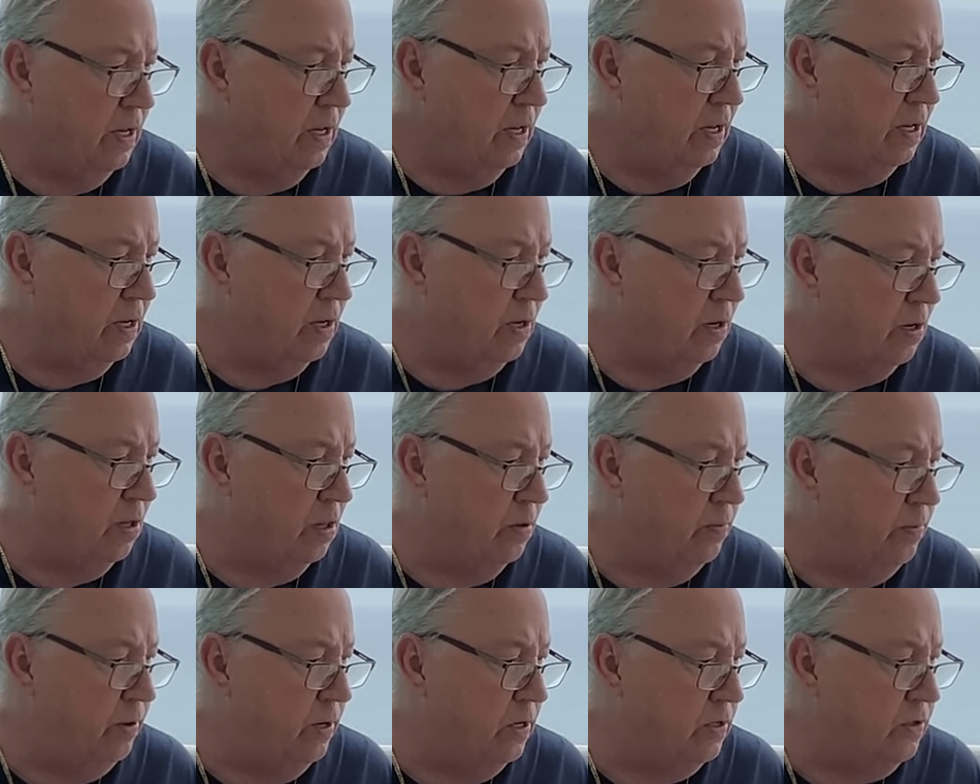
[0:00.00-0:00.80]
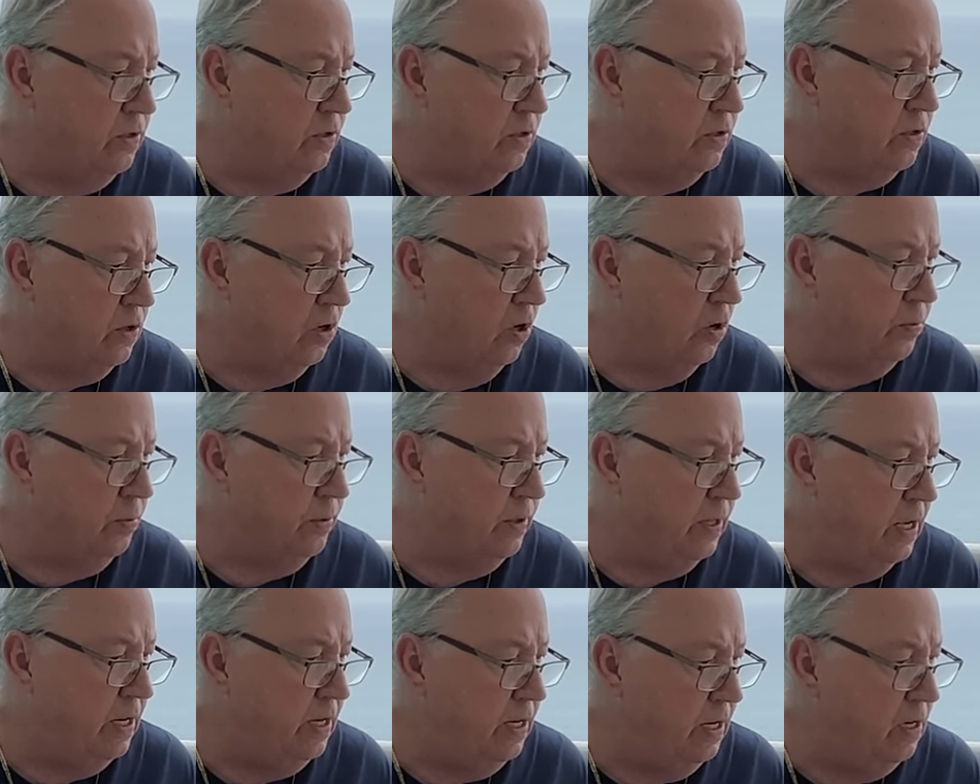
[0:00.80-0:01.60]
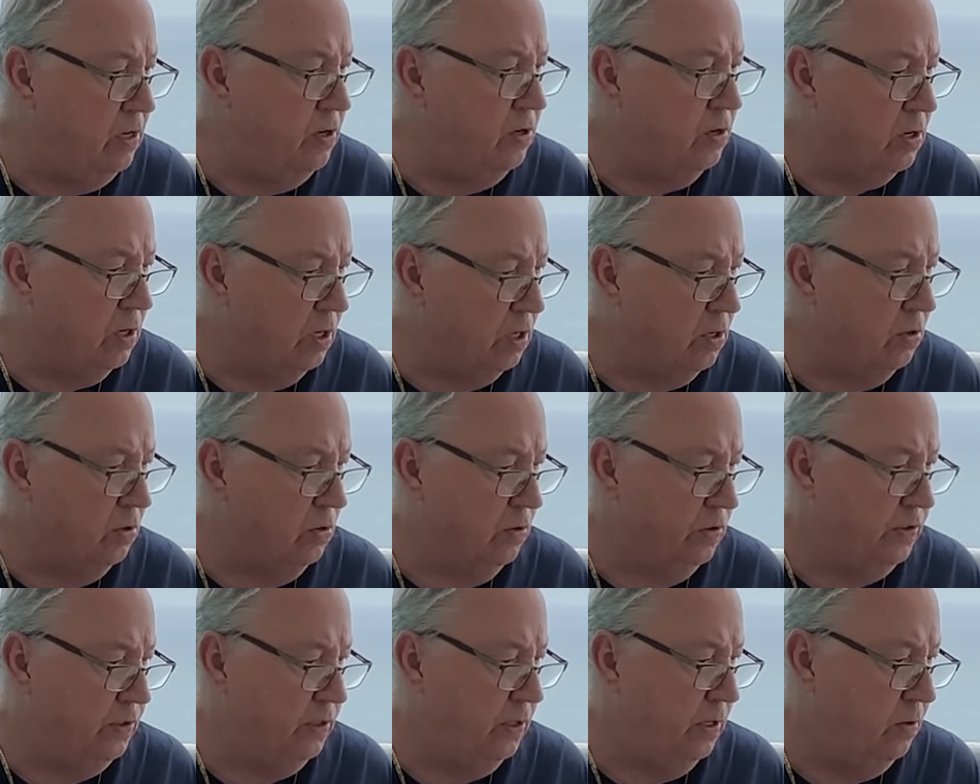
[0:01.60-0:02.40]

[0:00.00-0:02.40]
and all the business open they need to close.